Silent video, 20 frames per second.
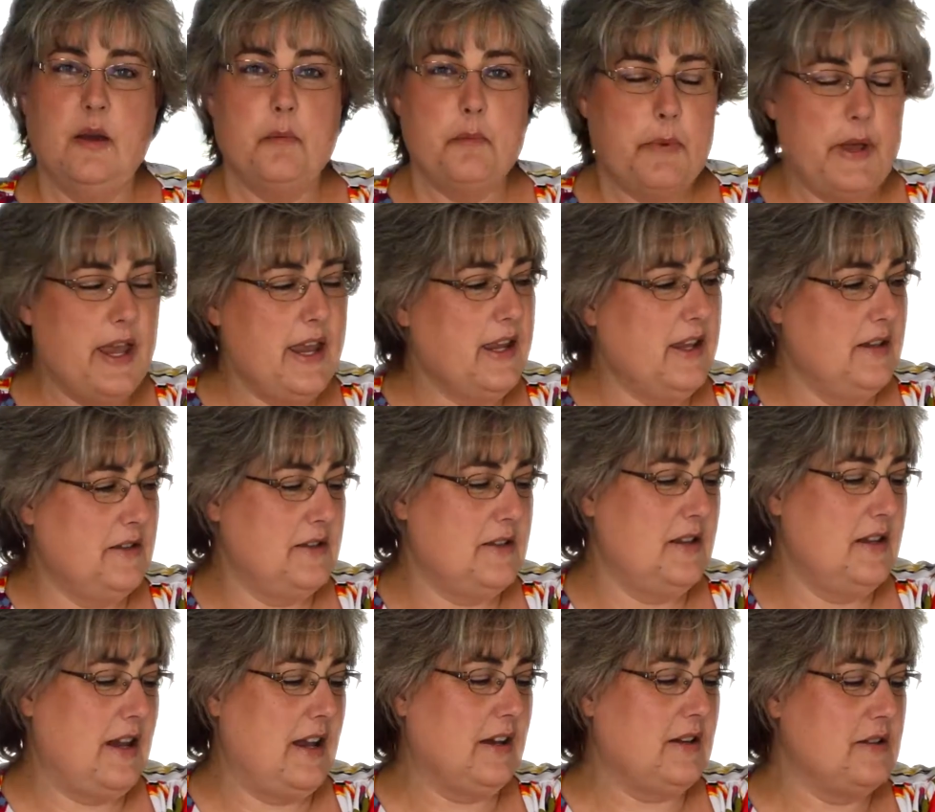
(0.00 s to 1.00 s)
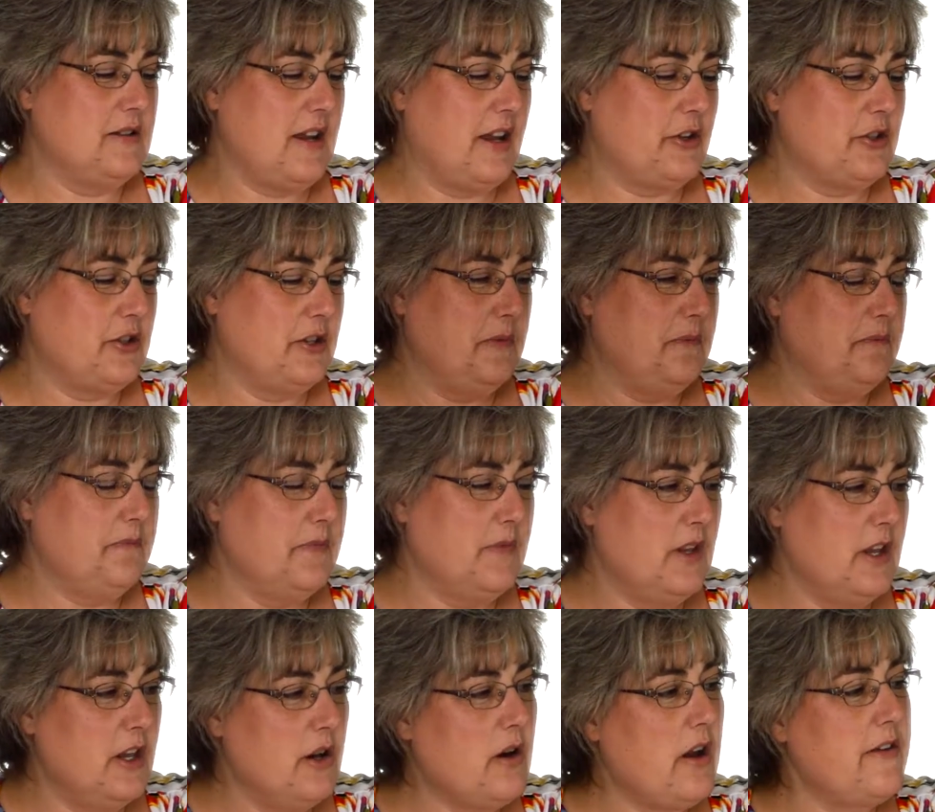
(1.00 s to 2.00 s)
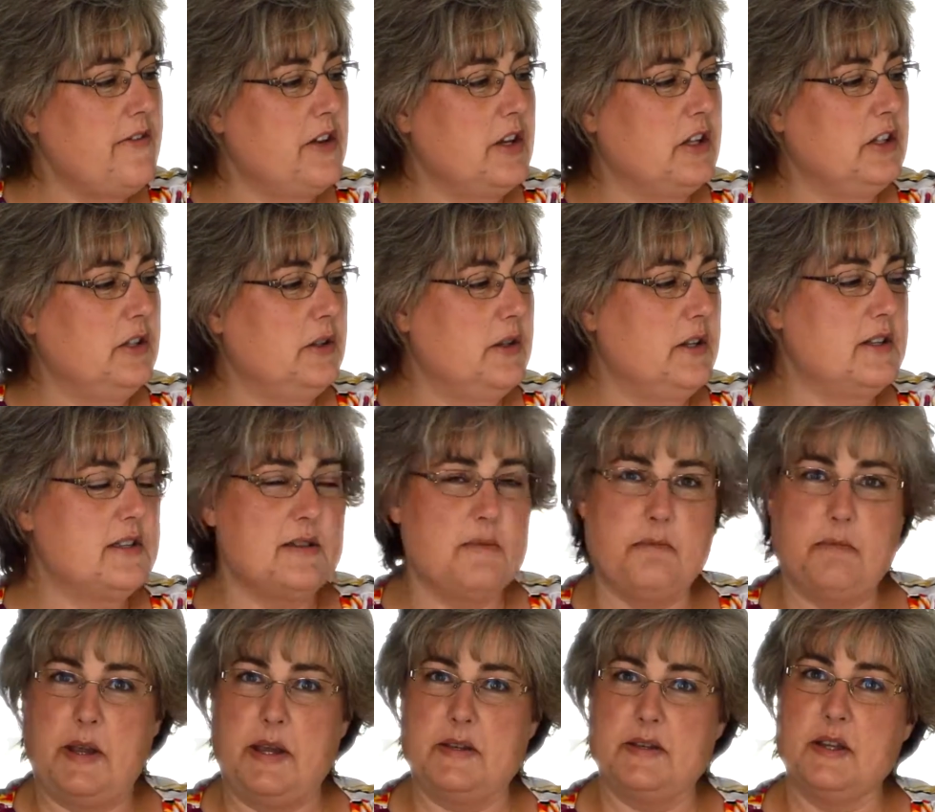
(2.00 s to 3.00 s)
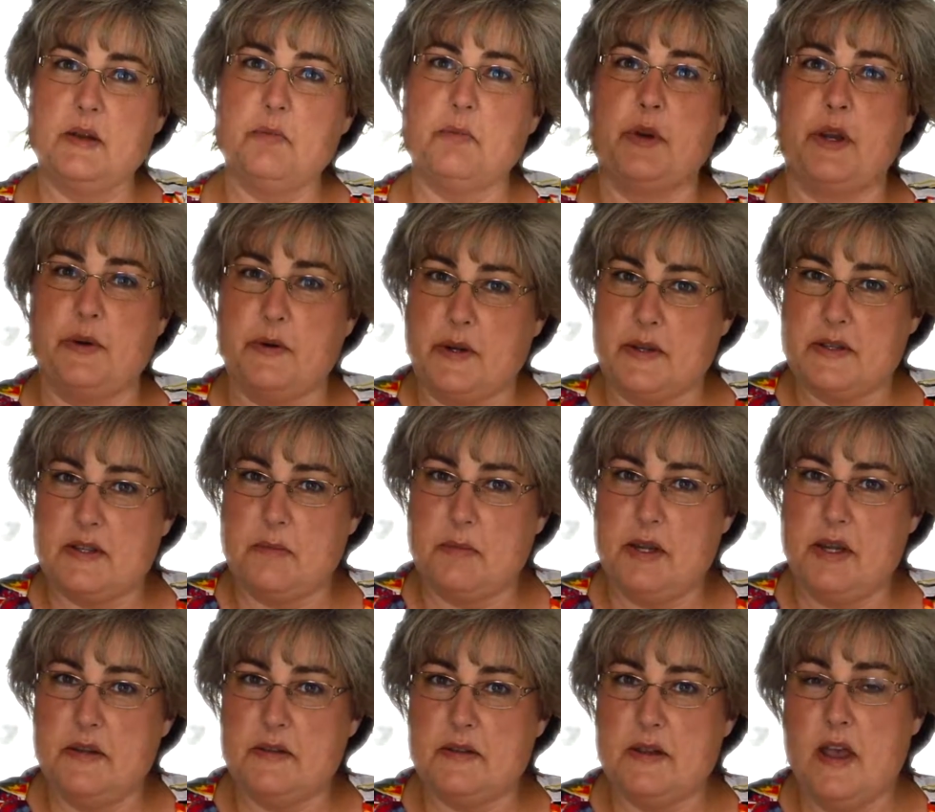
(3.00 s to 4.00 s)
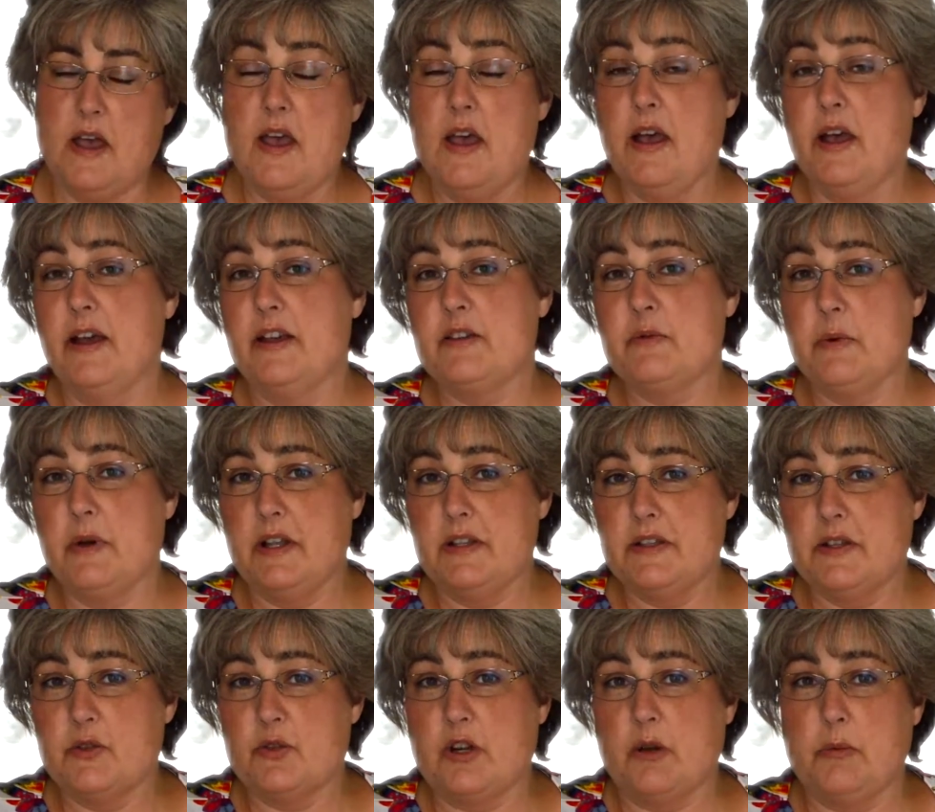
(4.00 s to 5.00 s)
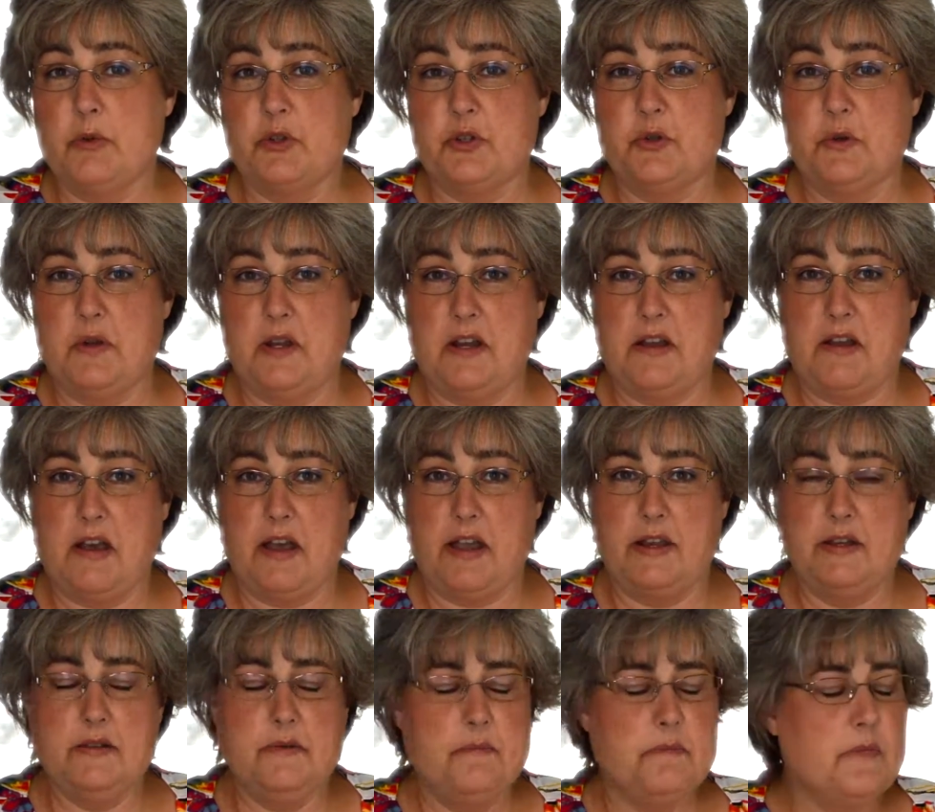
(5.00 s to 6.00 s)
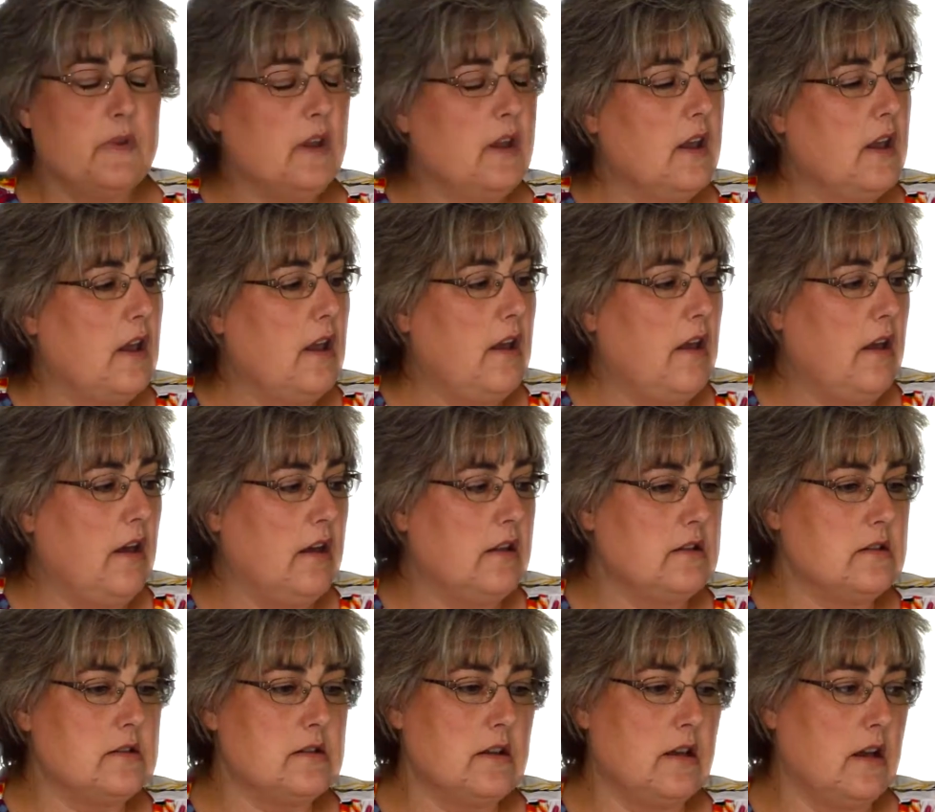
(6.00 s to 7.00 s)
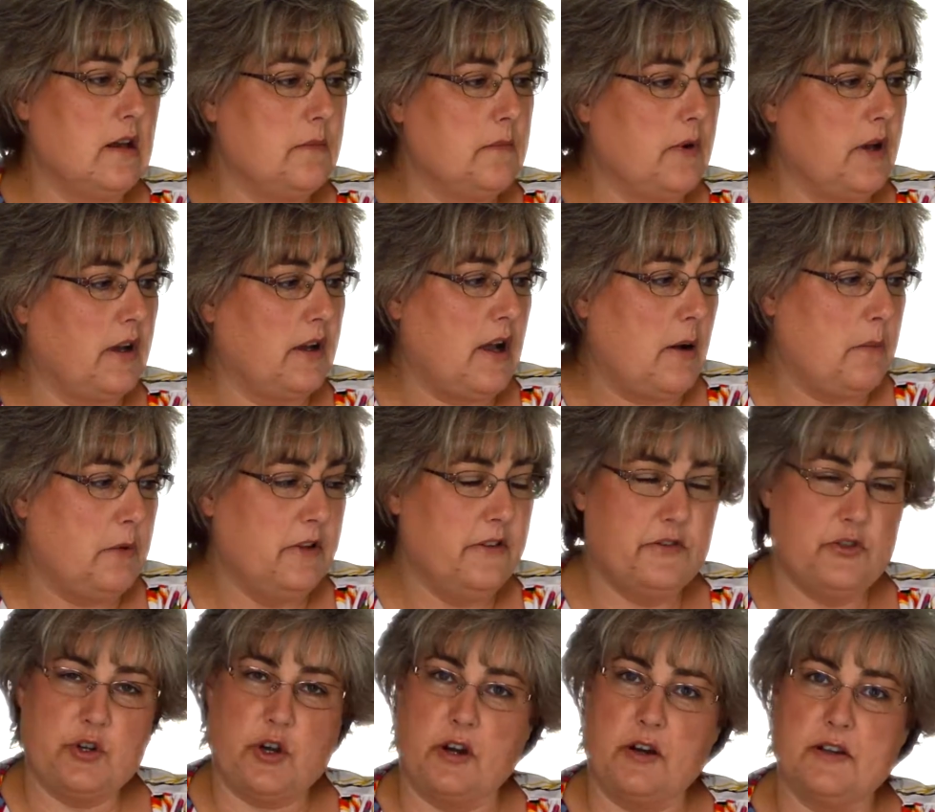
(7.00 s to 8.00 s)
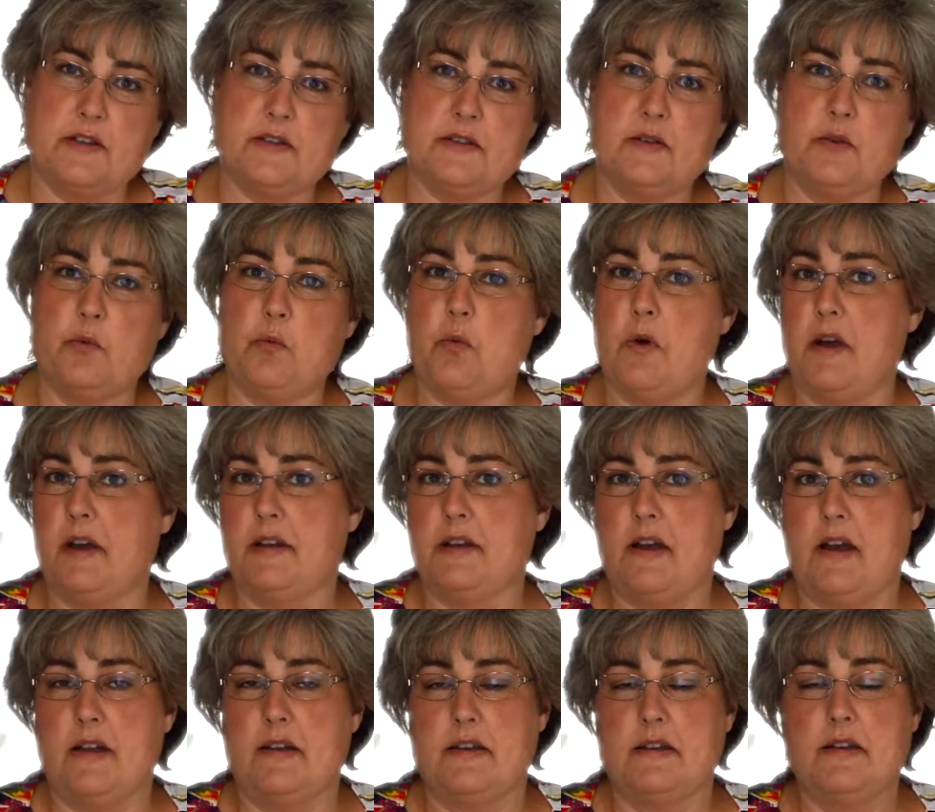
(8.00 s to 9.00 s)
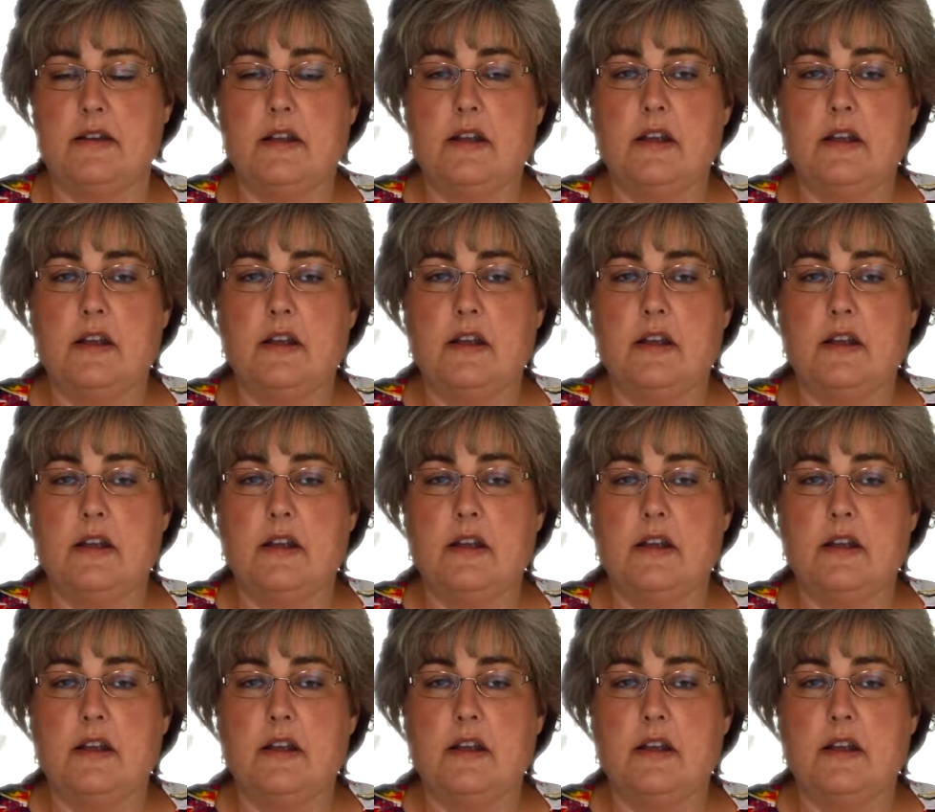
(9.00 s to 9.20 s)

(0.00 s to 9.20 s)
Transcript: Bake is the next section. Here I've included some basic bread recipes as well as a troubleshooting guide and a couple of charts, one on